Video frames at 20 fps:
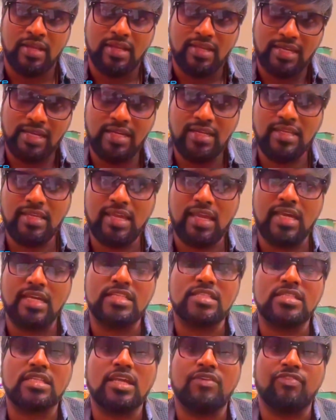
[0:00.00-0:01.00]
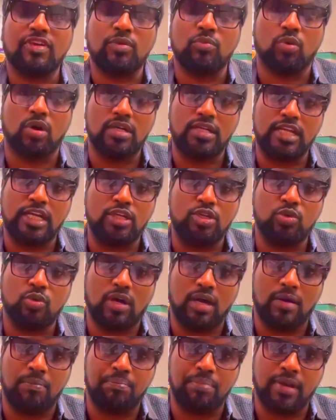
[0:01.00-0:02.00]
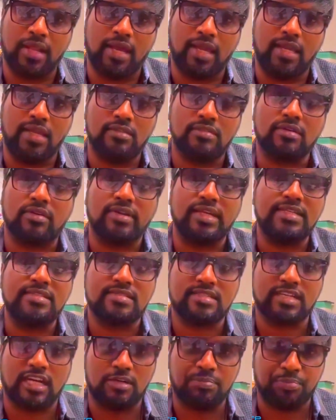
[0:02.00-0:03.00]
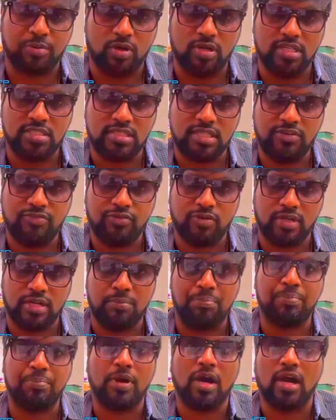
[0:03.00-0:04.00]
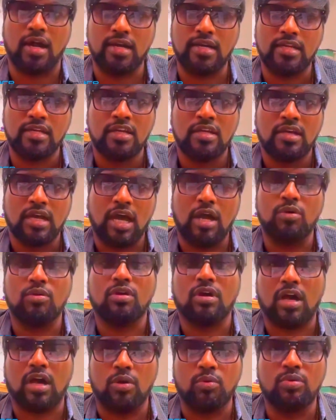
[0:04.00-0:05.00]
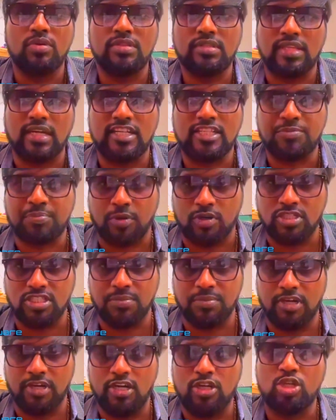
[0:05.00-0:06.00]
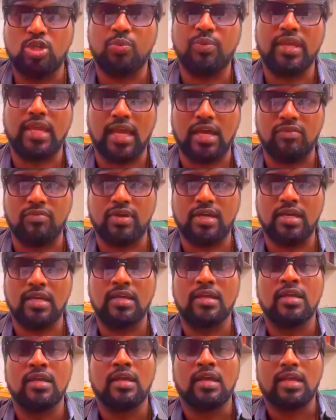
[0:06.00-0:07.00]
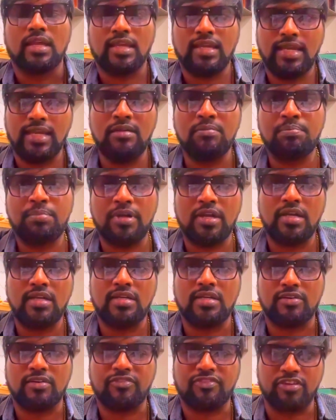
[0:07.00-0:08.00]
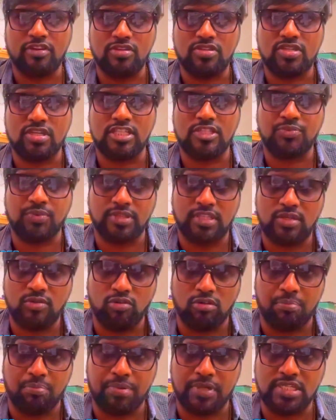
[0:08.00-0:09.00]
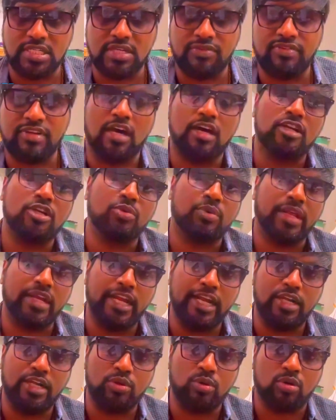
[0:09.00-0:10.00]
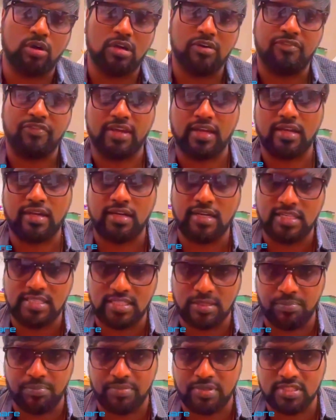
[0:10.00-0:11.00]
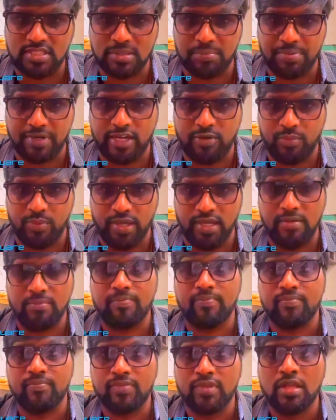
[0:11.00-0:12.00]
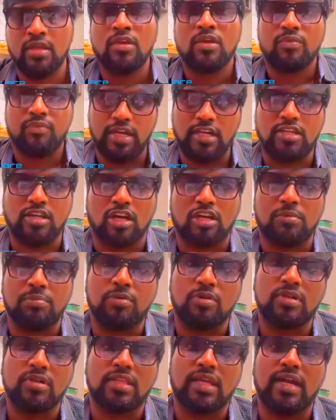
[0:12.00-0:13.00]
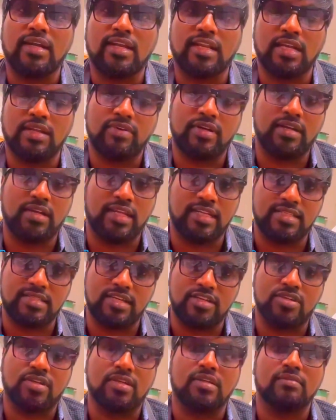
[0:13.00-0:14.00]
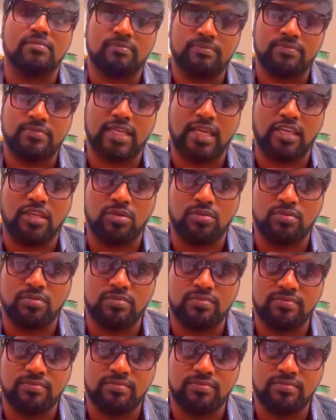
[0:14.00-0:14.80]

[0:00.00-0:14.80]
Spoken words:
In case if I wanted to apply the restart policy for a pod, how that is possible? Do we have a inbuilt features within OpenShift or do we need to configure in a separate way? We'll talk about that in our next session. Thank you.